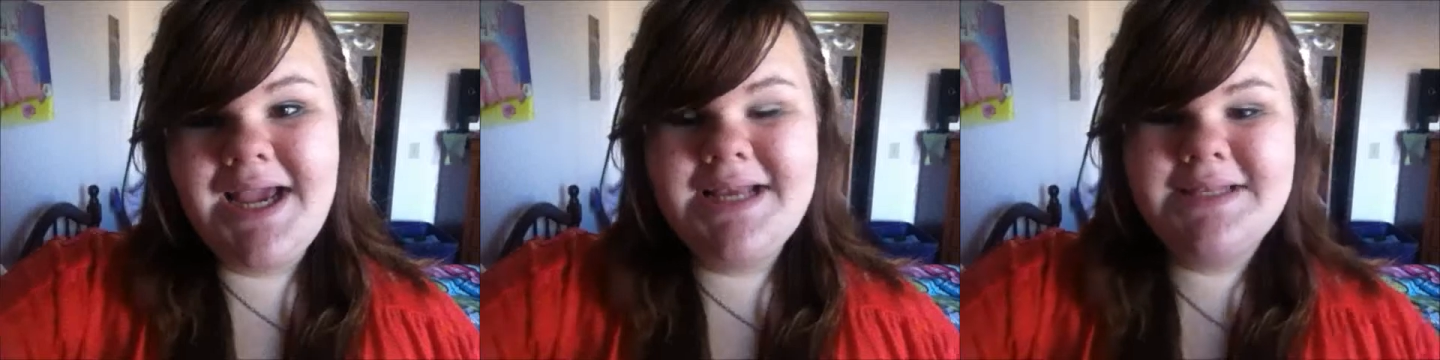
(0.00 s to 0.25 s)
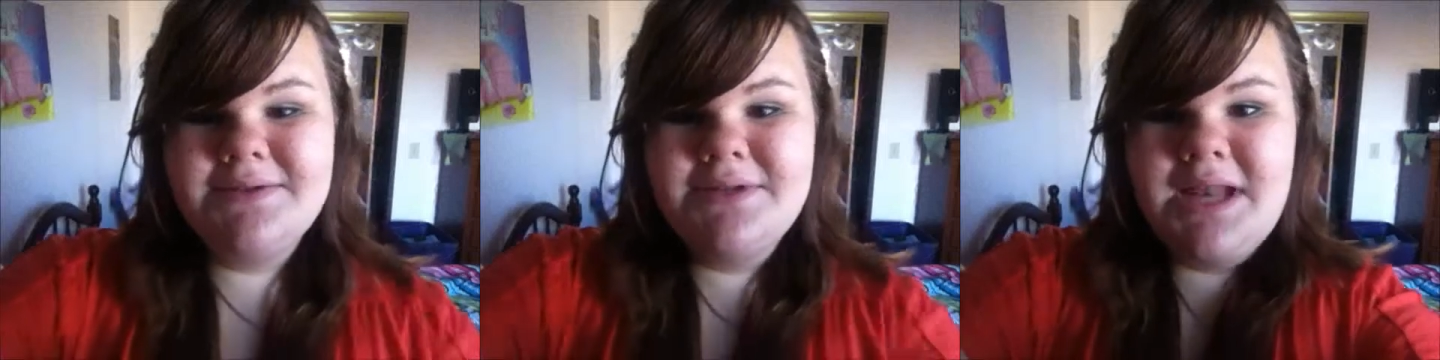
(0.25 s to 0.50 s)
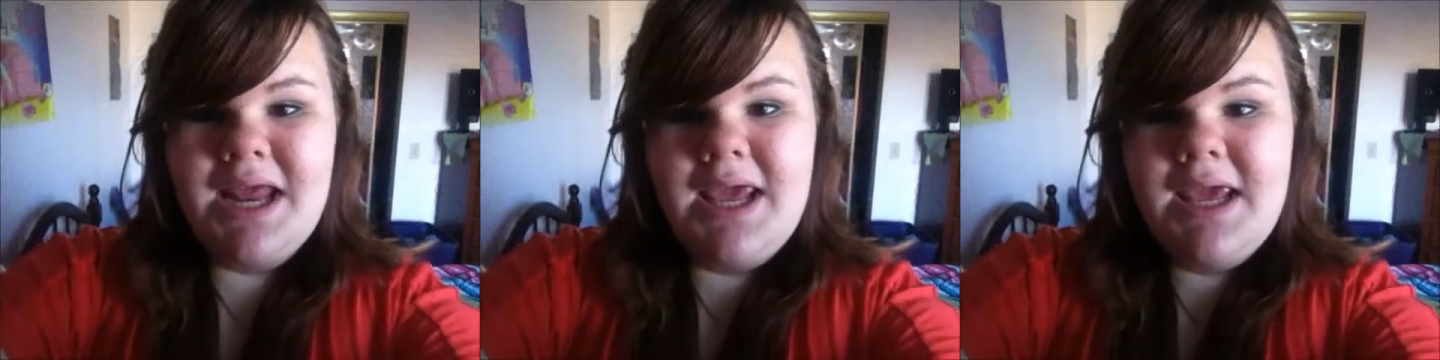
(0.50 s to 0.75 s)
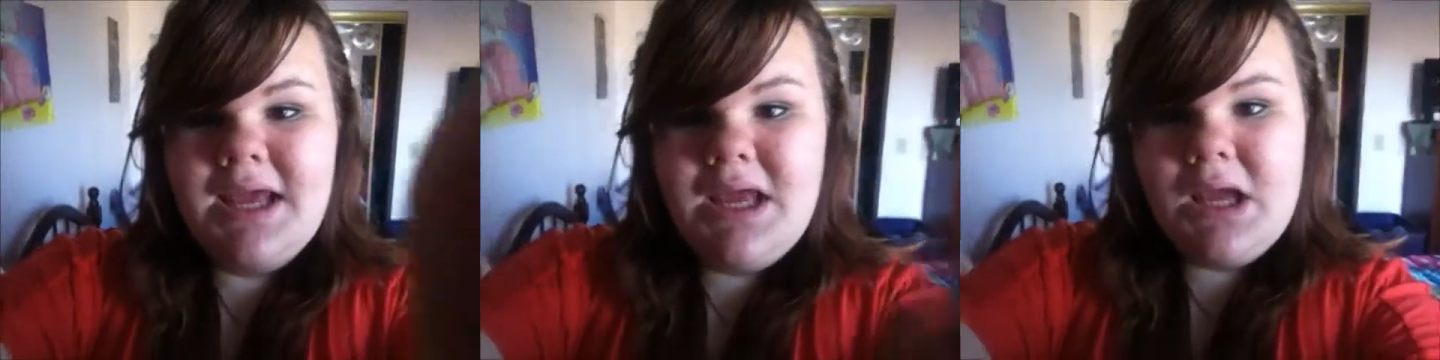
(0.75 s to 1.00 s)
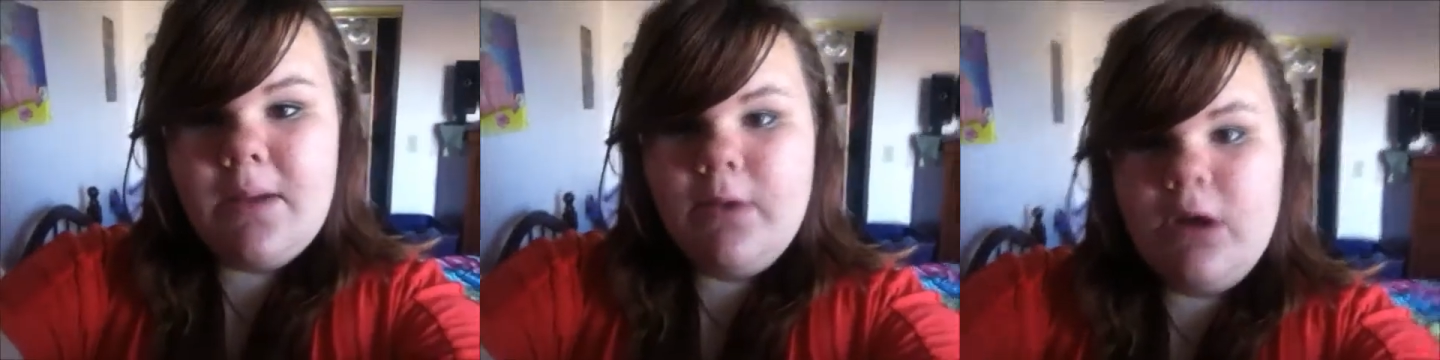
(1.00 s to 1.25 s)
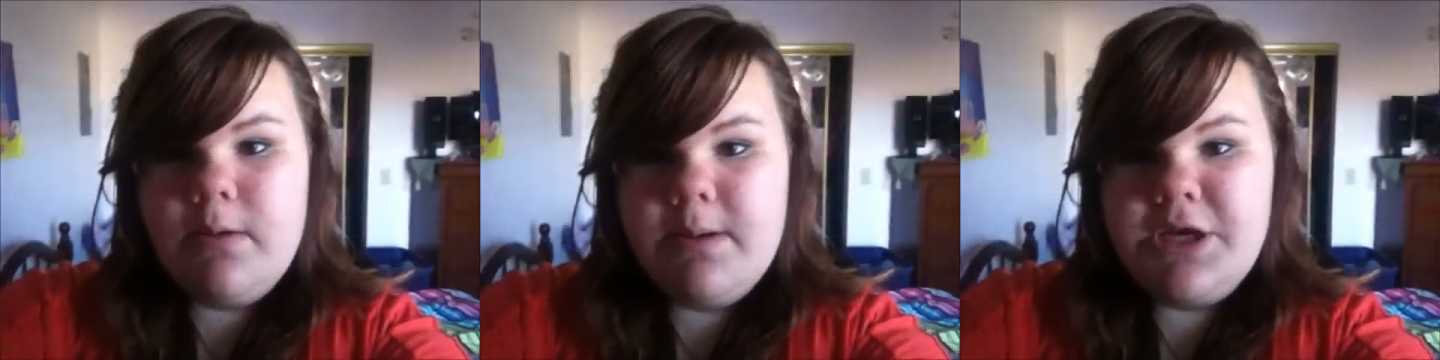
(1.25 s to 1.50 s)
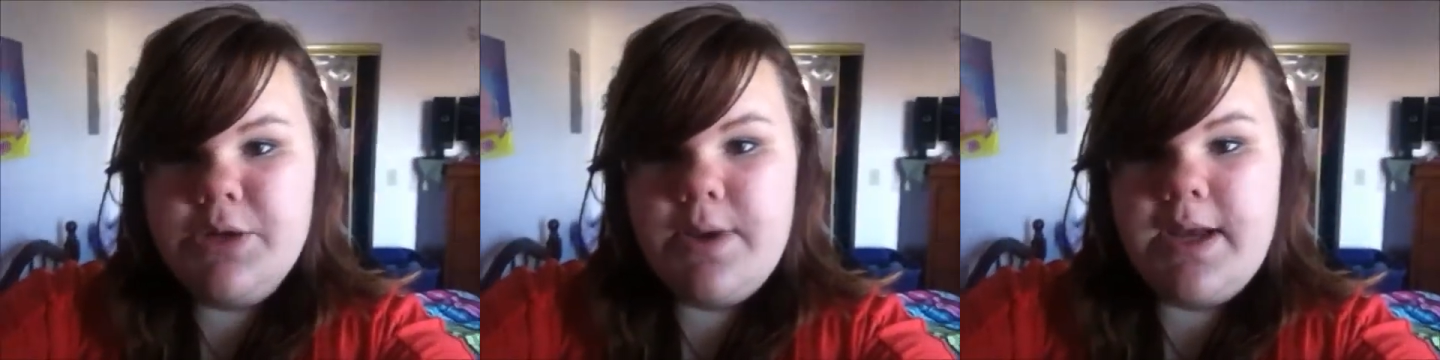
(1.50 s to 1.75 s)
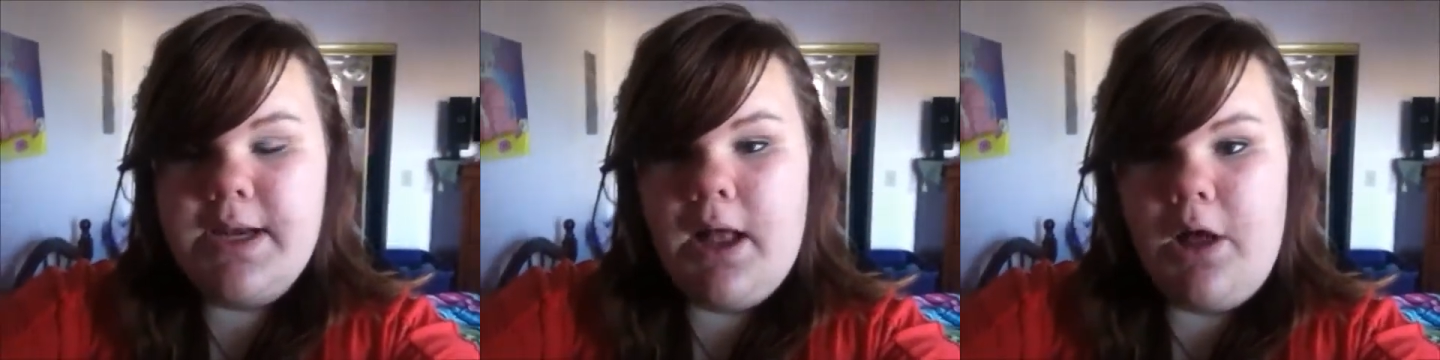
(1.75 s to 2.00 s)
guys, so today I'm going to be
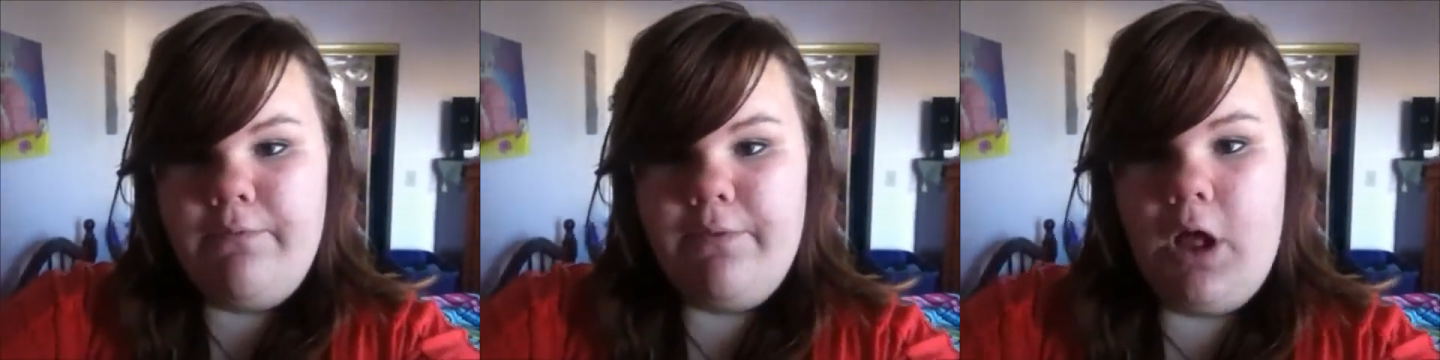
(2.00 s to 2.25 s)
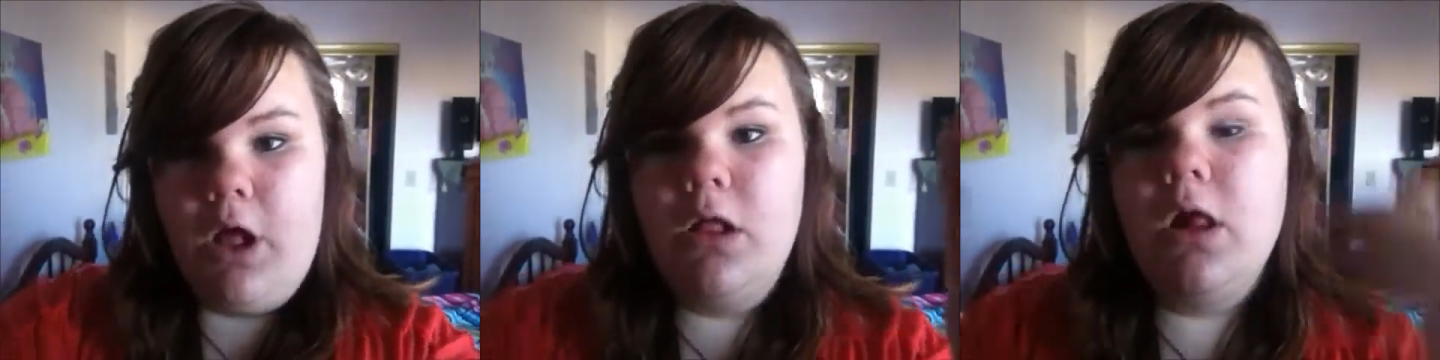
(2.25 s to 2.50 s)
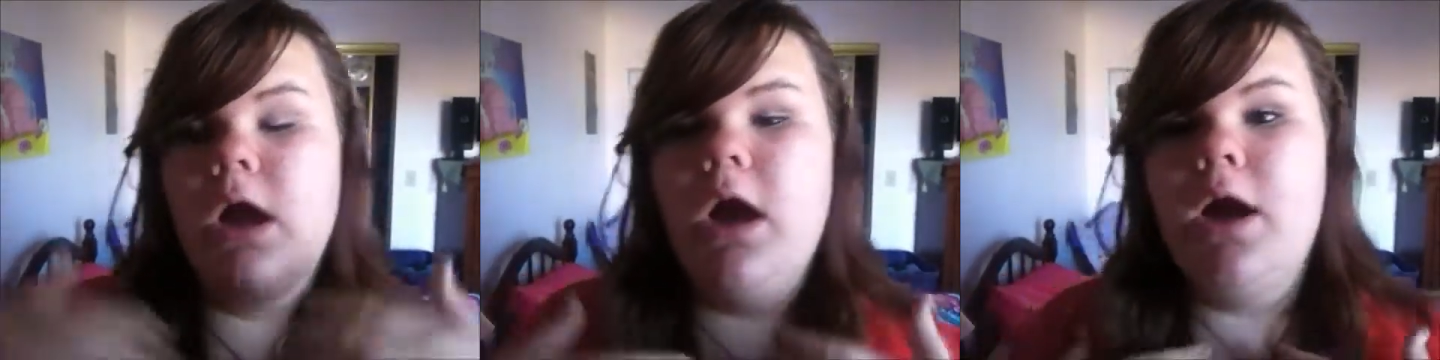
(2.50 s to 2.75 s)
doing an elf haul